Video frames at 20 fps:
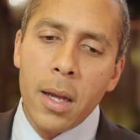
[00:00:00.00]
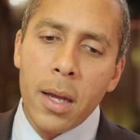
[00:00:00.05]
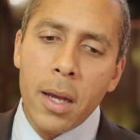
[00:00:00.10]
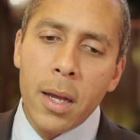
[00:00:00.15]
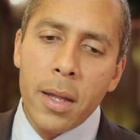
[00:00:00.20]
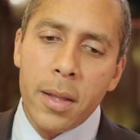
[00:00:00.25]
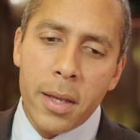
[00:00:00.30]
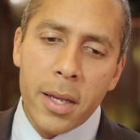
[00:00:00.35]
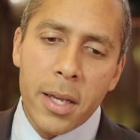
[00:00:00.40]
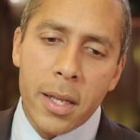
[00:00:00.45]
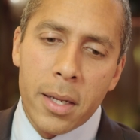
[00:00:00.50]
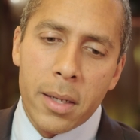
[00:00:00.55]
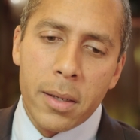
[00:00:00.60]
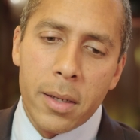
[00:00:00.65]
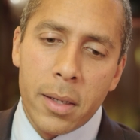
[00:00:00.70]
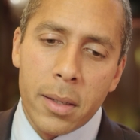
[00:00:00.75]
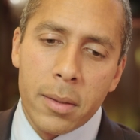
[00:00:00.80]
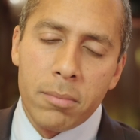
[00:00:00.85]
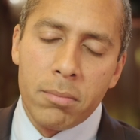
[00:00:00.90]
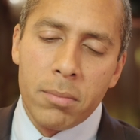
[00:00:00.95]
I think
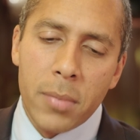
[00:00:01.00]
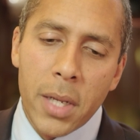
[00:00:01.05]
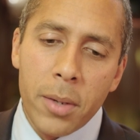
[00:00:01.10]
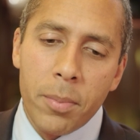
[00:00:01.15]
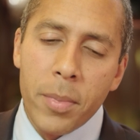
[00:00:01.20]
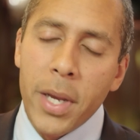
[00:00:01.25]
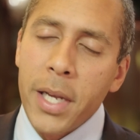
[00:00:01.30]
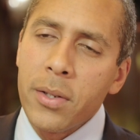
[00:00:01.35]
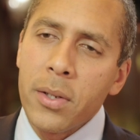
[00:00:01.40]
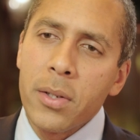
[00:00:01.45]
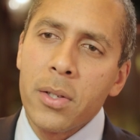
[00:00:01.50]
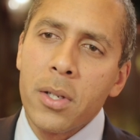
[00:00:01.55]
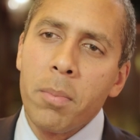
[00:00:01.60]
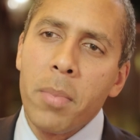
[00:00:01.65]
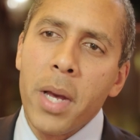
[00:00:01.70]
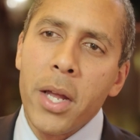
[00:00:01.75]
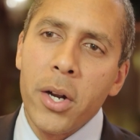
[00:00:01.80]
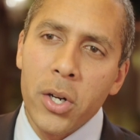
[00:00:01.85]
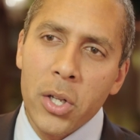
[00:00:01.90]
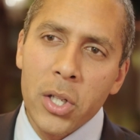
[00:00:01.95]
it makes us a
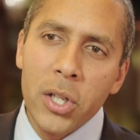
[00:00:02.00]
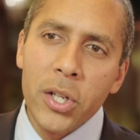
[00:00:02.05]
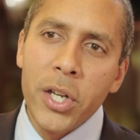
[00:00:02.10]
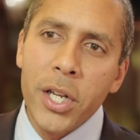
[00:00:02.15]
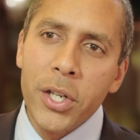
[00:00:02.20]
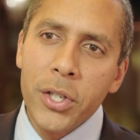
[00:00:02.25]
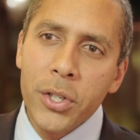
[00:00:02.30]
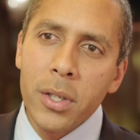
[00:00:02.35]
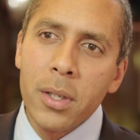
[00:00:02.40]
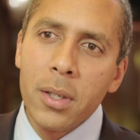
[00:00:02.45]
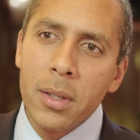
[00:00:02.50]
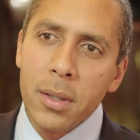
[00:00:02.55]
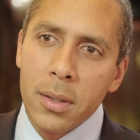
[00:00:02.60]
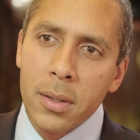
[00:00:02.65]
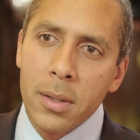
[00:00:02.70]
better clinician,